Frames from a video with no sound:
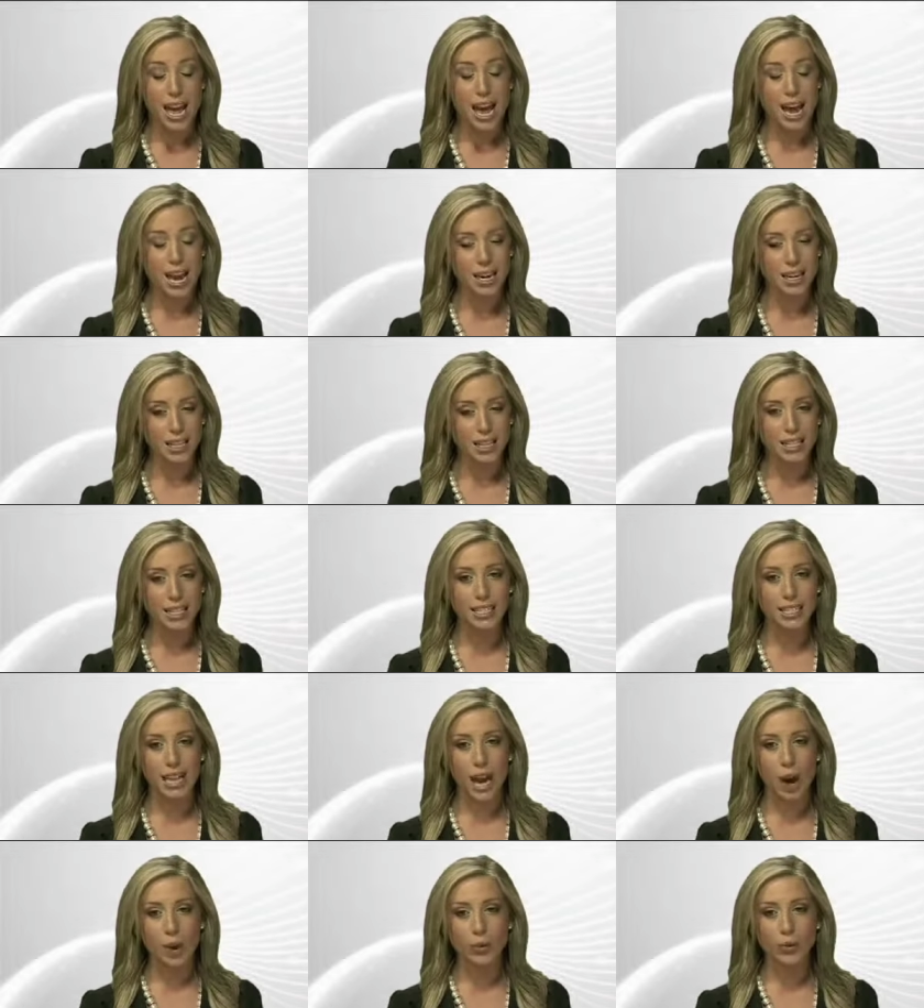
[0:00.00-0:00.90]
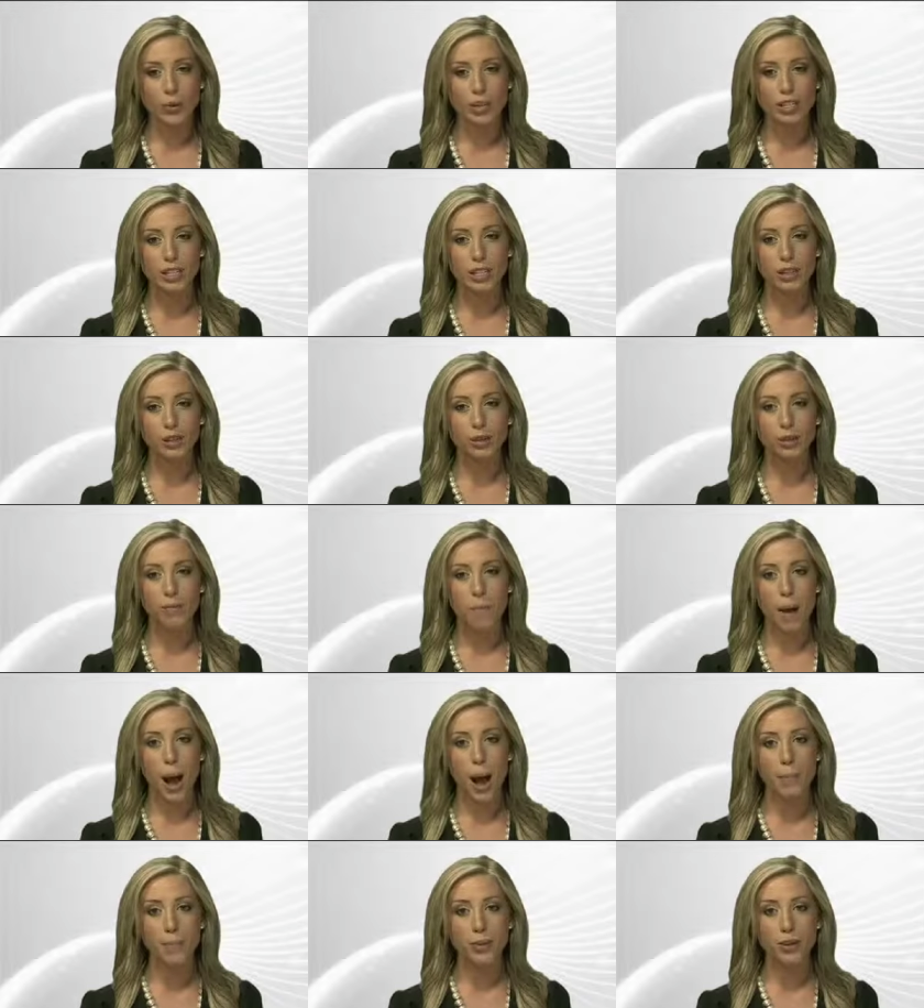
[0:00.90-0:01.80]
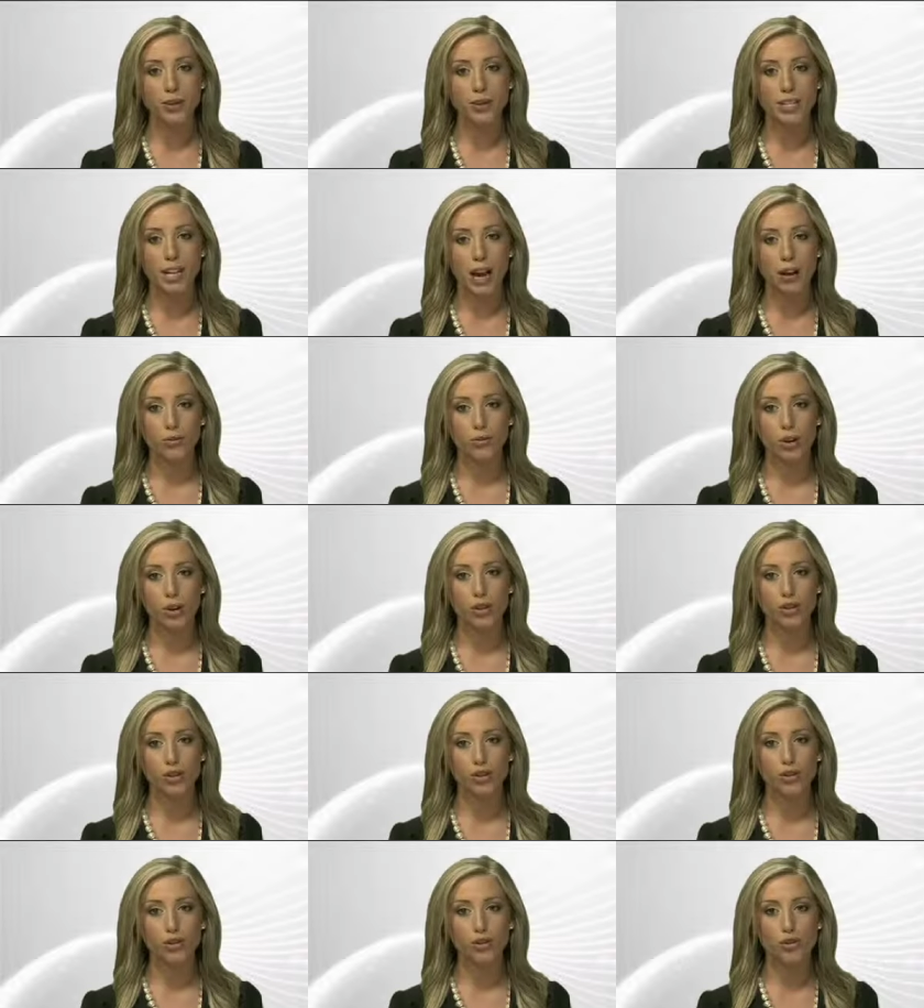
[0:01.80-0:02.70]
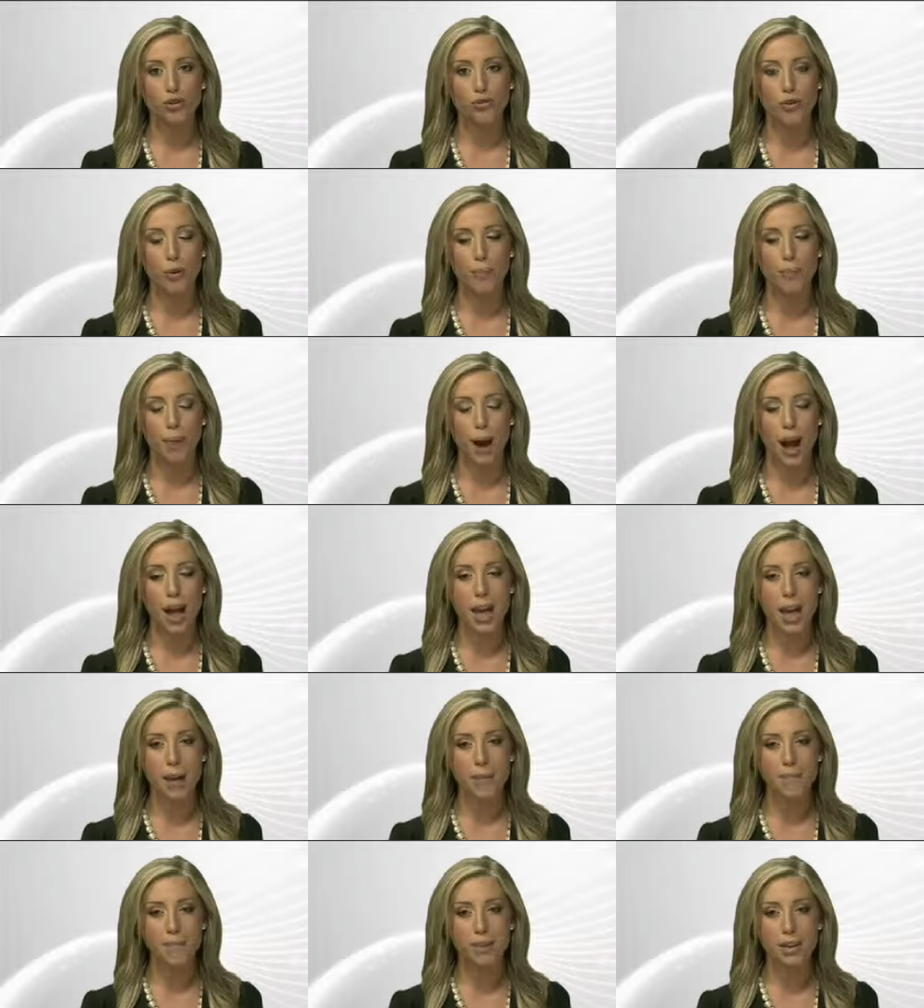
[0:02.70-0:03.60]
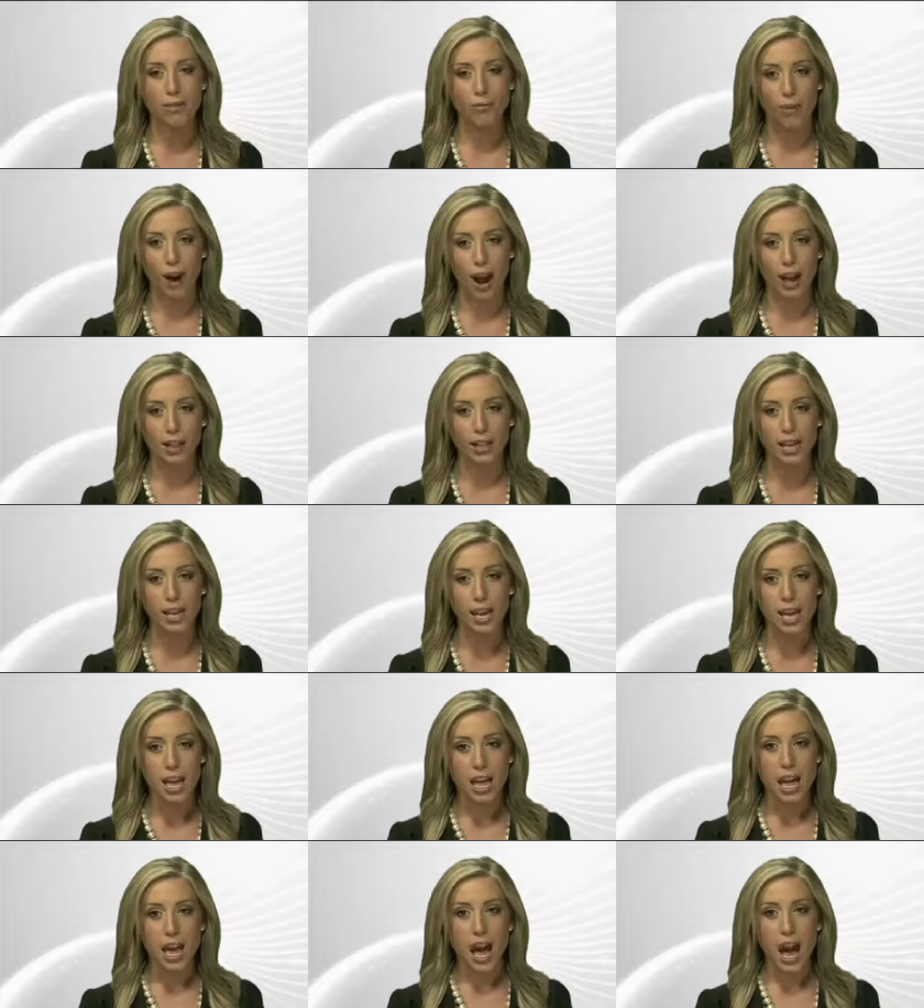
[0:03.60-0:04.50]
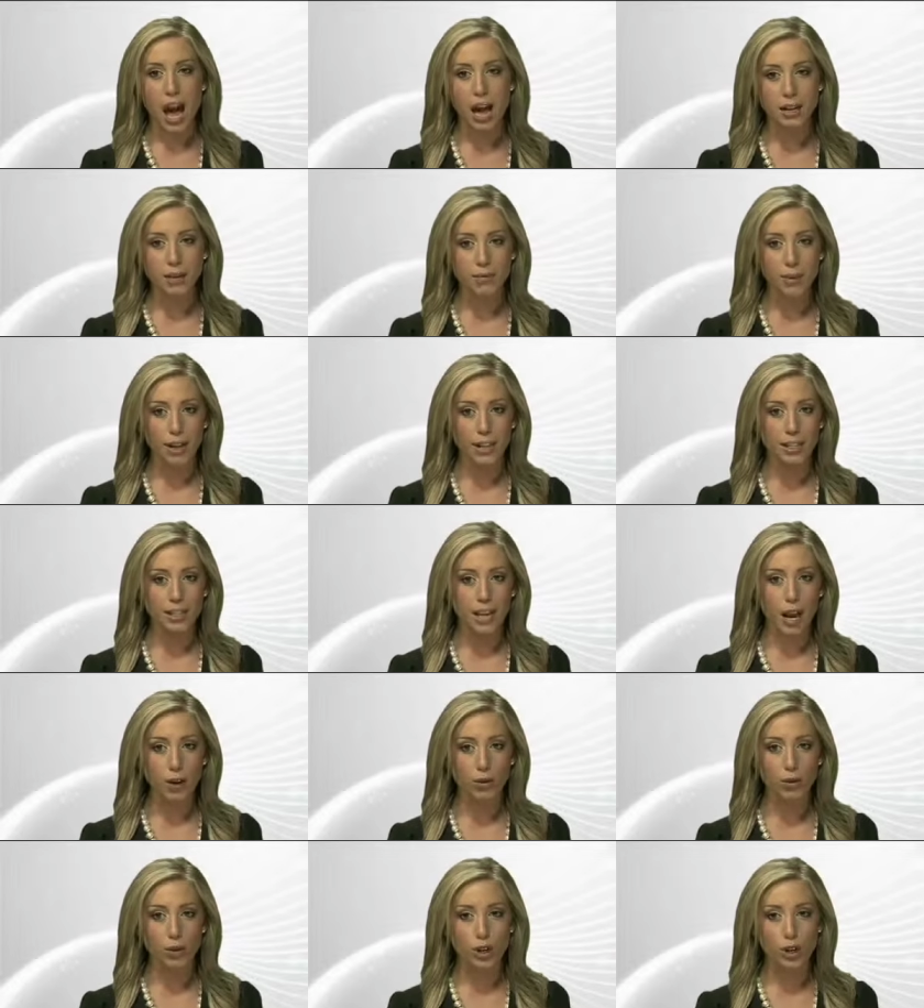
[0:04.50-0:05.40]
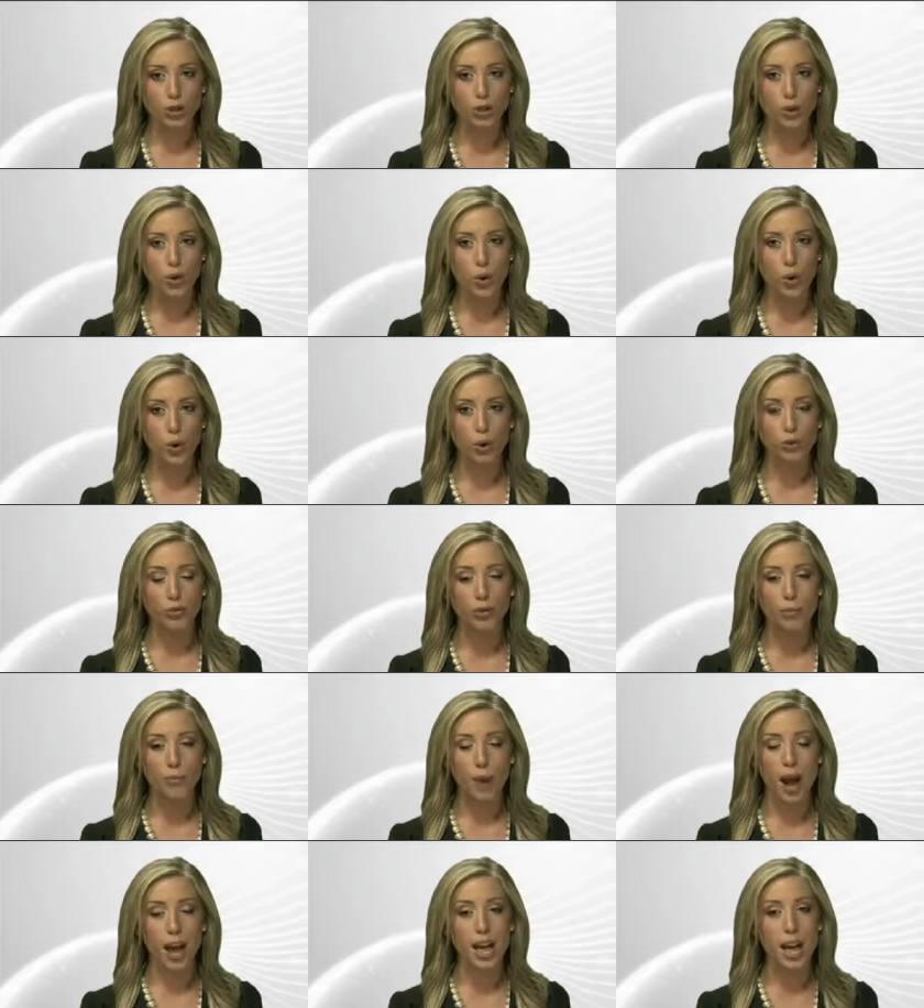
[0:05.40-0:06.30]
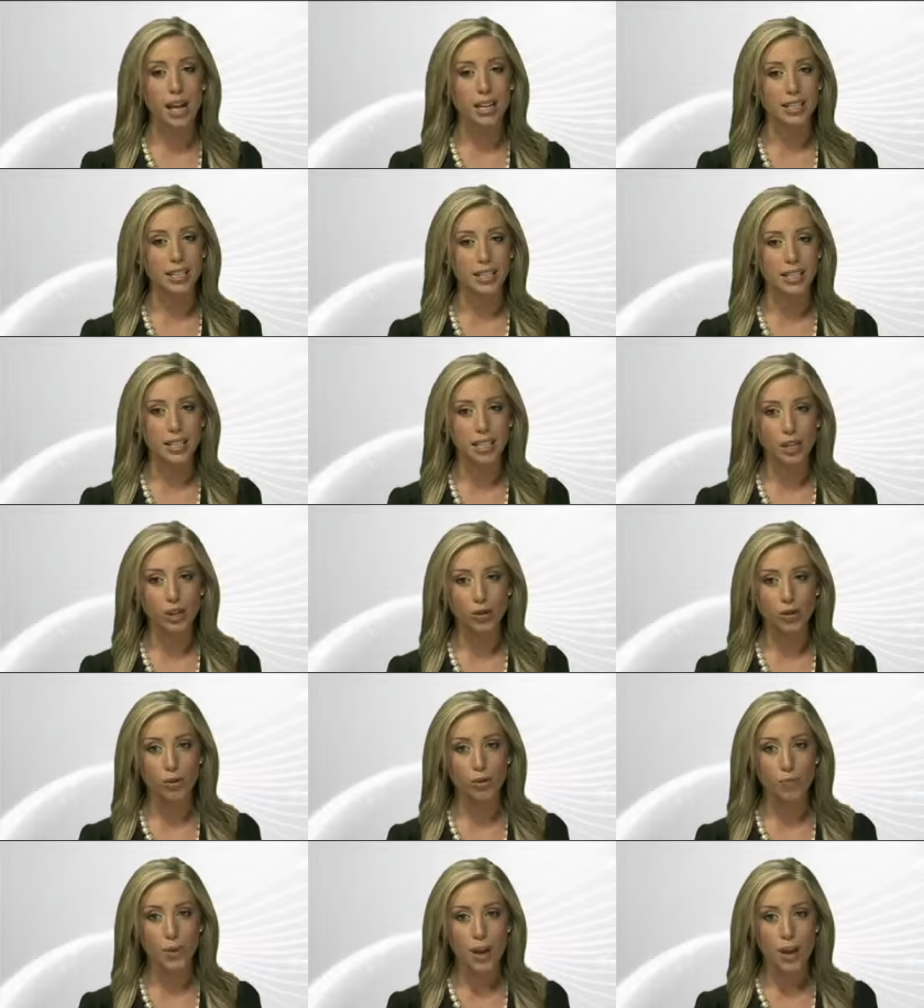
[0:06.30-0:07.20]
Analyst downgrades include Popular downgrading to neutral from buy at B. Riley, Akamai downgrading to hold from buy at Citigroup,